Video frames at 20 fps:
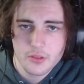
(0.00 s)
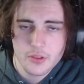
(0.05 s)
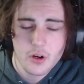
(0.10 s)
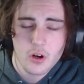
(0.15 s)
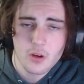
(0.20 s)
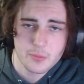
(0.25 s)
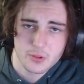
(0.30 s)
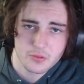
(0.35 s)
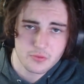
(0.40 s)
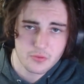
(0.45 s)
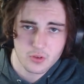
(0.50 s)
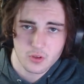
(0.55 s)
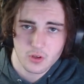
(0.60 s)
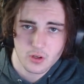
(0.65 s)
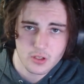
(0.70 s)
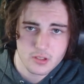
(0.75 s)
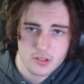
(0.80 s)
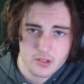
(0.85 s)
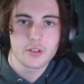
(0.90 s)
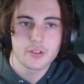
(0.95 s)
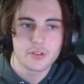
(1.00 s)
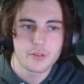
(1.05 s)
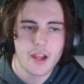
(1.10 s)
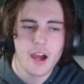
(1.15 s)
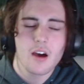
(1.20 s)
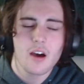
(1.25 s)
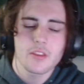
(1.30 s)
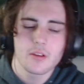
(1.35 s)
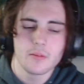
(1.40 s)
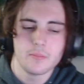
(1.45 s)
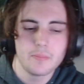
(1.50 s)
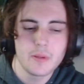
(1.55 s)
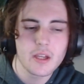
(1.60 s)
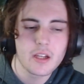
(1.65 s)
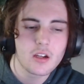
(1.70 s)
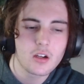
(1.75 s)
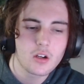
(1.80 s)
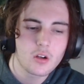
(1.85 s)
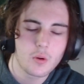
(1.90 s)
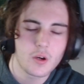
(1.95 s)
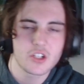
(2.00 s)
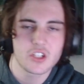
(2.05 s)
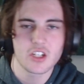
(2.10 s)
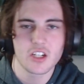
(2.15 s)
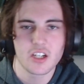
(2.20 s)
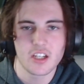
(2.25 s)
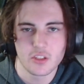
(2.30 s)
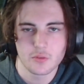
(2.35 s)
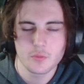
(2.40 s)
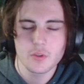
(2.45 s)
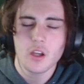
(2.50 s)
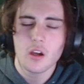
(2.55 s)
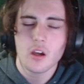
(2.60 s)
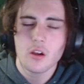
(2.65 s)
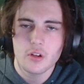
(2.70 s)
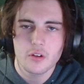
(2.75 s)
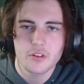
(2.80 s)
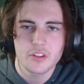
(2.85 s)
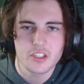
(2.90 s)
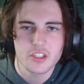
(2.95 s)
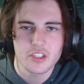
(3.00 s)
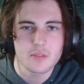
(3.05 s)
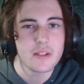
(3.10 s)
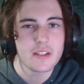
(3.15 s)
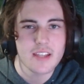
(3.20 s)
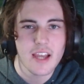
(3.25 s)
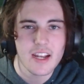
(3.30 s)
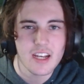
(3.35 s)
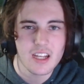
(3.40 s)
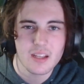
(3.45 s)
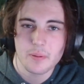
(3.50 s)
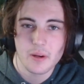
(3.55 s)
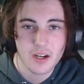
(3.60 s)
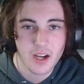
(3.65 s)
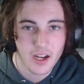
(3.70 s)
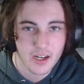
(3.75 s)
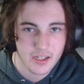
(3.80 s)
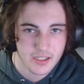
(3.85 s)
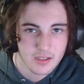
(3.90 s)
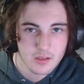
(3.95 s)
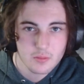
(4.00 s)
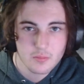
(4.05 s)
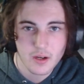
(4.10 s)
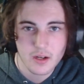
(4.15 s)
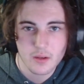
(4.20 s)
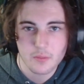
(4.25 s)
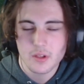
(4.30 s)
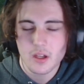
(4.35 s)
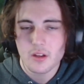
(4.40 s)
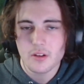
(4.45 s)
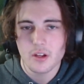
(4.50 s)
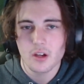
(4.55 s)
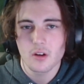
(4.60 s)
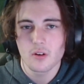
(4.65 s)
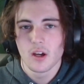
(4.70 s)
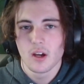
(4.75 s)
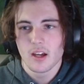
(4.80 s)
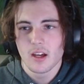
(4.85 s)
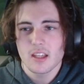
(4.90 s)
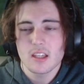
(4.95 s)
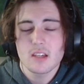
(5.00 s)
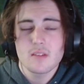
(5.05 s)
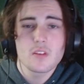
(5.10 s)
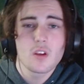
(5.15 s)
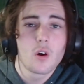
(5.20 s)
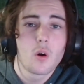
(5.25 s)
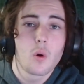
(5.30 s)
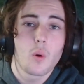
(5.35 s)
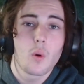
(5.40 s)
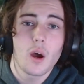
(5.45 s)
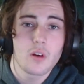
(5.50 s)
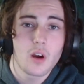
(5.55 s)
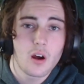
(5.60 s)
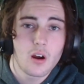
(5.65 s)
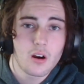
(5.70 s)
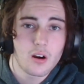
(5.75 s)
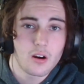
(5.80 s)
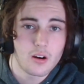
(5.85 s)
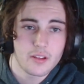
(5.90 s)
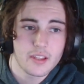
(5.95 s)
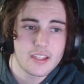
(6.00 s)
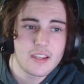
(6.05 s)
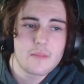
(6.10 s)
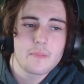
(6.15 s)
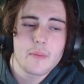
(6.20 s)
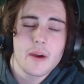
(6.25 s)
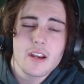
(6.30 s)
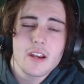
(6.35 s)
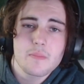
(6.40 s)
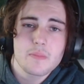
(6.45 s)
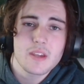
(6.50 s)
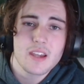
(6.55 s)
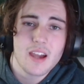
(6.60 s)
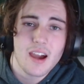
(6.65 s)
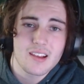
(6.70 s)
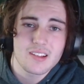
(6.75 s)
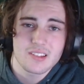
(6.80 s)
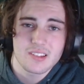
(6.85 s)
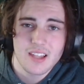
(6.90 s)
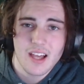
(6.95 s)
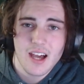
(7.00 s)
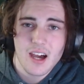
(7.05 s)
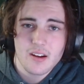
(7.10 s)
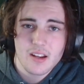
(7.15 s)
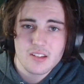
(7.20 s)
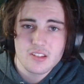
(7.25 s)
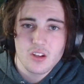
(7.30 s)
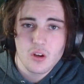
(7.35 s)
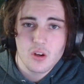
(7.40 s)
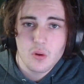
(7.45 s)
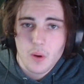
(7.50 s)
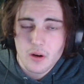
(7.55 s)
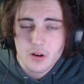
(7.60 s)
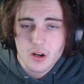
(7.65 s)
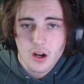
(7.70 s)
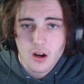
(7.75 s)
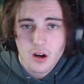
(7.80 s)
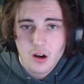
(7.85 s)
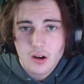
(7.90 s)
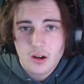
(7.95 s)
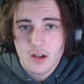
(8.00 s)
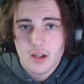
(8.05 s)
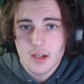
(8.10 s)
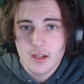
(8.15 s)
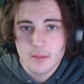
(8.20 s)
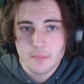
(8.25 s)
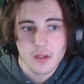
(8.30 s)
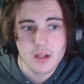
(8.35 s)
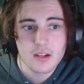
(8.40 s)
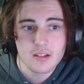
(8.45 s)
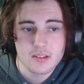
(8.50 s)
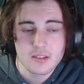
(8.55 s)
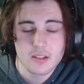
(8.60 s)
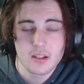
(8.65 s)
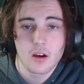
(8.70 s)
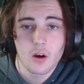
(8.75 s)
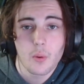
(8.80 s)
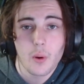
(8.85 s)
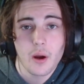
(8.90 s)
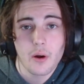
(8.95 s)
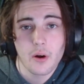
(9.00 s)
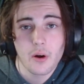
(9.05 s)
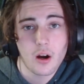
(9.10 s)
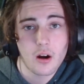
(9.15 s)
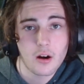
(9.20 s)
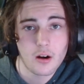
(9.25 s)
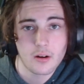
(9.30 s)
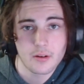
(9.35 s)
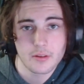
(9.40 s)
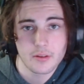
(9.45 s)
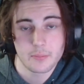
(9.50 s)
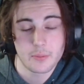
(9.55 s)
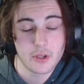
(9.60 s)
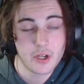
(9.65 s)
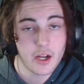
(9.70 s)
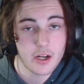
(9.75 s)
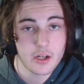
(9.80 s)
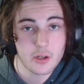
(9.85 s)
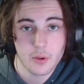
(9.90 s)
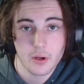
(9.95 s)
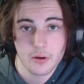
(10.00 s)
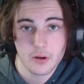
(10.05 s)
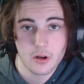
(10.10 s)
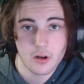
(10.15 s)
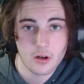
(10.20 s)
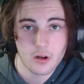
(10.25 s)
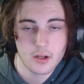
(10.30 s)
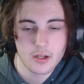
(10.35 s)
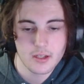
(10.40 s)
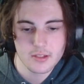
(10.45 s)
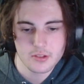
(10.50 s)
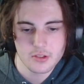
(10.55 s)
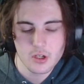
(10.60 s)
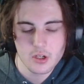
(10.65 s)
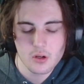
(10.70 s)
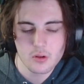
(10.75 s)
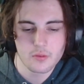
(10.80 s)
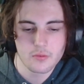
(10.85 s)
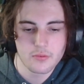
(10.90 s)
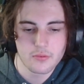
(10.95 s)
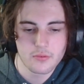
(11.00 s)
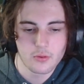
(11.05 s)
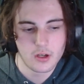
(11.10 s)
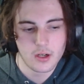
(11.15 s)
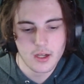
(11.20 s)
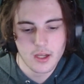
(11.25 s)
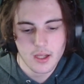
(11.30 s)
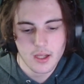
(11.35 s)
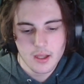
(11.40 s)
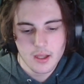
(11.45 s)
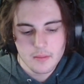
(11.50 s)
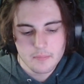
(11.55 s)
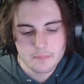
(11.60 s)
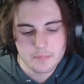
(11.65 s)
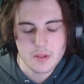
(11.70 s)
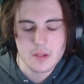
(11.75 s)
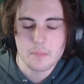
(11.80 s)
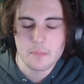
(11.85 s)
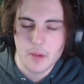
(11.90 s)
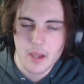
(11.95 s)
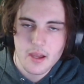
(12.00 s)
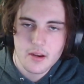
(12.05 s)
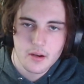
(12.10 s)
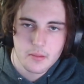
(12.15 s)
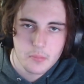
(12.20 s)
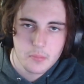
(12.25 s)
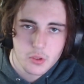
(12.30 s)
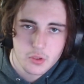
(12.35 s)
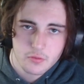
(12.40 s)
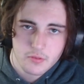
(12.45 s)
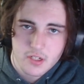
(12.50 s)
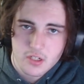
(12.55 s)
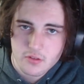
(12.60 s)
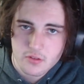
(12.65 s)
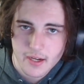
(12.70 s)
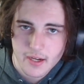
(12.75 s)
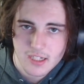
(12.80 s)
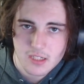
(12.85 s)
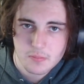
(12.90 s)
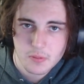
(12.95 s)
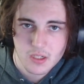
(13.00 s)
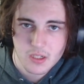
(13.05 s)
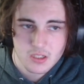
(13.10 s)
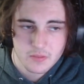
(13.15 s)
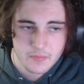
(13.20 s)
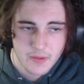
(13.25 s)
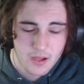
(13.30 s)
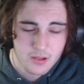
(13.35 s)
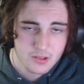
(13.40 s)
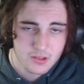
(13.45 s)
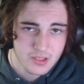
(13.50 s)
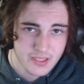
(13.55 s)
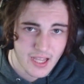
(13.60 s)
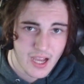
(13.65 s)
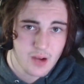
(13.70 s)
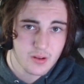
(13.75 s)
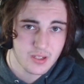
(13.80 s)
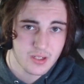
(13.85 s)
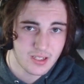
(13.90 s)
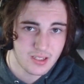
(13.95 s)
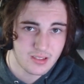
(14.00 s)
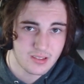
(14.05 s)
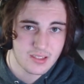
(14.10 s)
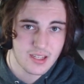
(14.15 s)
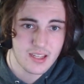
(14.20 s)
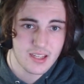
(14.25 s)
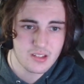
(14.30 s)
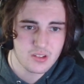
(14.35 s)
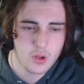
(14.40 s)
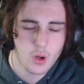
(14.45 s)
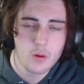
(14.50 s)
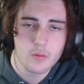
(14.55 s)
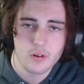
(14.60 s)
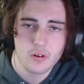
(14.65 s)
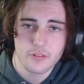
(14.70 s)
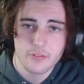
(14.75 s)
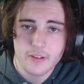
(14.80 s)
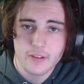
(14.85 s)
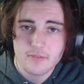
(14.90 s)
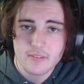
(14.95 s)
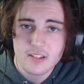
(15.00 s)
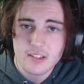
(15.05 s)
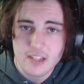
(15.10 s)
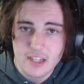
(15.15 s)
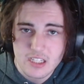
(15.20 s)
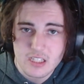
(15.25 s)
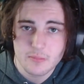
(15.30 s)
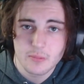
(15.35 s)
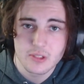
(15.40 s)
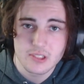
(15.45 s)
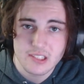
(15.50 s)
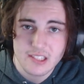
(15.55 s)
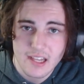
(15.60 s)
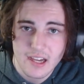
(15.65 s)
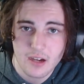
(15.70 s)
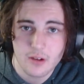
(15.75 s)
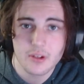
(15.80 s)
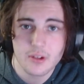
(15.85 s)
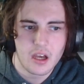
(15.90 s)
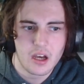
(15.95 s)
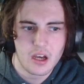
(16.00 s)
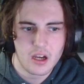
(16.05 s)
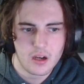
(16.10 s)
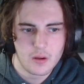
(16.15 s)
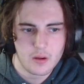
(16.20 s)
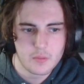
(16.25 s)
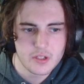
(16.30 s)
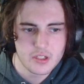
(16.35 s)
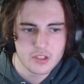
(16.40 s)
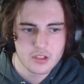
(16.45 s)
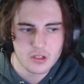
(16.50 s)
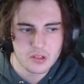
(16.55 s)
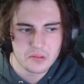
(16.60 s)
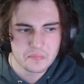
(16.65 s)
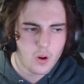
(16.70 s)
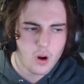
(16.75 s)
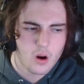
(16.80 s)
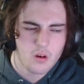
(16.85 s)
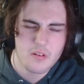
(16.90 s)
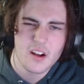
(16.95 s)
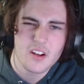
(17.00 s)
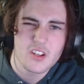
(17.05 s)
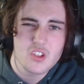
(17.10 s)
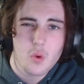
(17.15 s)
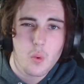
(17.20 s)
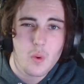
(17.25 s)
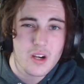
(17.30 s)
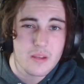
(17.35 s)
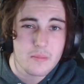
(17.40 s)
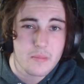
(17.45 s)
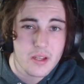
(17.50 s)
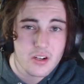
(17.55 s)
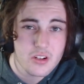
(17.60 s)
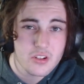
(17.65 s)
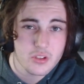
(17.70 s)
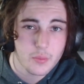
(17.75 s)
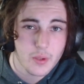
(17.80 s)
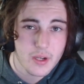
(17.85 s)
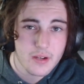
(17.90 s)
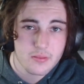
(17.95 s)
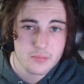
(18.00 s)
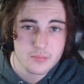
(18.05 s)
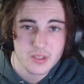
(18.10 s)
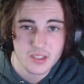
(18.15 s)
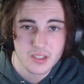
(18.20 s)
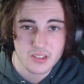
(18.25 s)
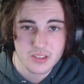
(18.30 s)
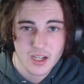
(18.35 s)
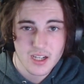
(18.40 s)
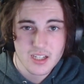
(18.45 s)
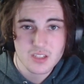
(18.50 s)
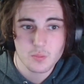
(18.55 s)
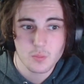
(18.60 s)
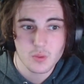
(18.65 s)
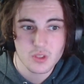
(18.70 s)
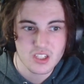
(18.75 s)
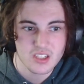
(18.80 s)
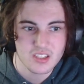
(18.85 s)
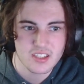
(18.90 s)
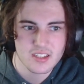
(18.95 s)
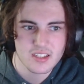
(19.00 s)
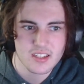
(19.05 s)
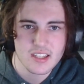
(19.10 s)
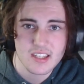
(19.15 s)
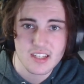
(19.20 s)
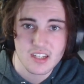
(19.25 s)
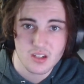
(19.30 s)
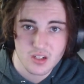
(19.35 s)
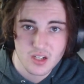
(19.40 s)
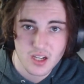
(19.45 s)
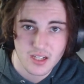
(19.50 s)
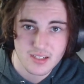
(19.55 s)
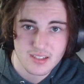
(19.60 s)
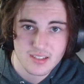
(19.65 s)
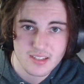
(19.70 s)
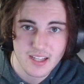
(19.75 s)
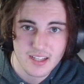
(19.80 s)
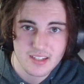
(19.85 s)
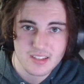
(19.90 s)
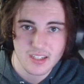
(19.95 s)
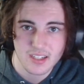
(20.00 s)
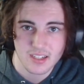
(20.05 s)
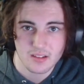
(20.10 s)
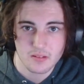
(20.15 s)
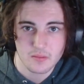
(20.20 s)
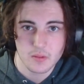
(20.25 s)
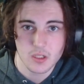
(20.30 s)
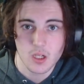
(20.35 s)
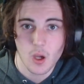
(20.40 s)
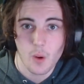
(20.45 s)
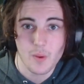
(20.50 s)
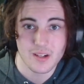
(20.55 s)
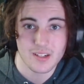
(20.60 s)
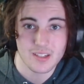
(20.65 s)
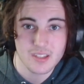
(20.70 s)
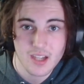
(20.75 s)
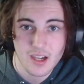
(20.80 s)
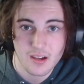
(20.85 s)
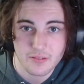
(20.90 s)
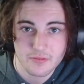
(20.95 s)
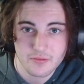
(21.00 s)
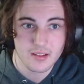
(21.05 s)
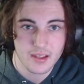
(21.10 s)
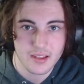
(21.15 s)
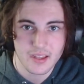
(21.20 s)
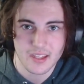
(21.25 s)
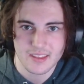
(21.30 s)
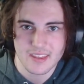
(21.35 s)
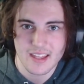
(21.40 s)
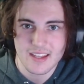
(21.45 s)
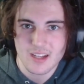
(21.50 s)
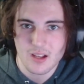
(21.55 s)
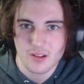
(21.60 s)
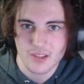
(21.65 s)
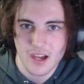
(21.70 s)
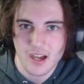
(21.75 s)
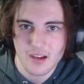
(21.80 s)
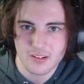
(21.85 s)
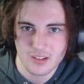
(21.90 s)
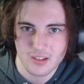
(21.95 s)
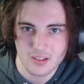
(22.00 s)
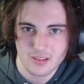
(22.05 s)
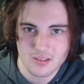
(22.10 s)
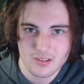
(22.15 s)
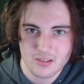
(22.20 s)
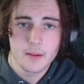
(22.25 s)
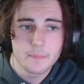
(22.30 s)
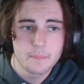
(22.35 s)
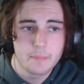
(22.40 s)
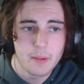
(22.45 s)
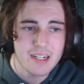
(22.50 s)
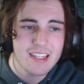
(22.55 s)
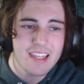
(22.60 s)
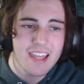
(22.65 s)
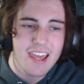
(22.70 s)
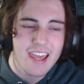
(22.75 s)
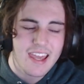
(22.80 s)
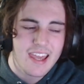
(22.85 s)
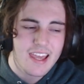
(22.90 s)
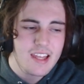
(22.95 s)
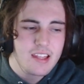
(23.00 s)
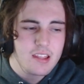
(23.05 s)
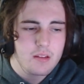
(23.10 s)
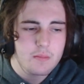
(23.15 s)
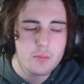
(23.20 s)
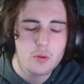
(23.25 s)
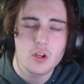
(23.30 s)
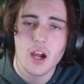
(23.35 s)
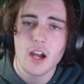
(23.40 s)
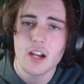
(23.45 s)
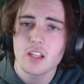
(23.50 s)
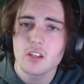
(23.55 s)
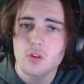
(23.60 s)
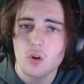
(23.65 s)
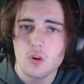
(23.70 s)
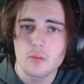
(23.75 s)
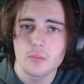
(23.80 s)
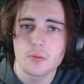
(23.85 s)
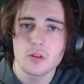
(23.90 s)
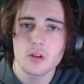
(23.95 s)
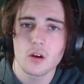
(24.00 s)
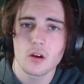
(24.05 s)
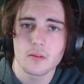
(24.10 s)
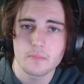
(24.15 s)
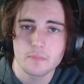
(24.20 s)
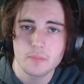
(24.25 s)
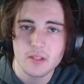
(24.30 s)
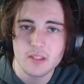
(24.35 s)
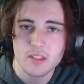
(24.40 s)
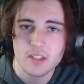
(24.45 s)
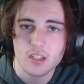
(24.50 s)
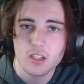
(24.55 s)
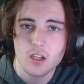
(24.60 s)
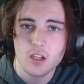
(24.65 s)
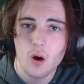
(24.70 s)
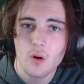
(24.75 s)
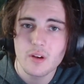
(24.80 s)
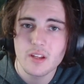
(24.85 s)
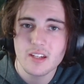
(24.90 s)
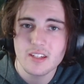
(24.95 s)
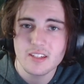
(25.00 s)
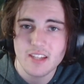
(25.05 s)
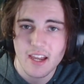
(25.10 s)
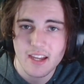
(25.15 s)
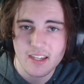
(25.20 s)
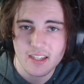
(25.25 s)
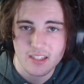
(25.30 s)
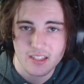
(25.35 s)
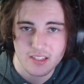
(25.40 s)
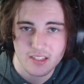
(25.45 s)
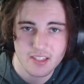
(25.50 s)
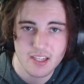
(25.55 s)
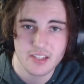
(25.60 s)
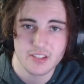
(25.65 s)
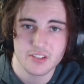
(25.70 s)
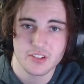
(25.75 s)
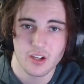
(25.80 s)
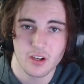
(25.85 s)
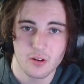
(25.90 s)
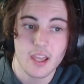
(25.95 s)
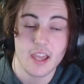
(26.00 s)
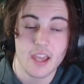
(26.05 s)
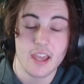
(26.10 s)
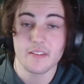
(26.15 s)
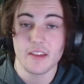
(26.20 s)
They're all beautiful cars. So now the big question is, we all know this beats any Pagani, right? We all know even the Huayra R. It might not be as loud as the Huayra R, because the Pagani Huayra R is known for being banned on most racetracks because of how loud it is. It is over 50 decibels loud when you're around 20 meters away from the exhaust, which is nuts. That's like going deaf. That's how loud it is. But can the Bugatti Tourbillon beat the Koenigsegg Jesko?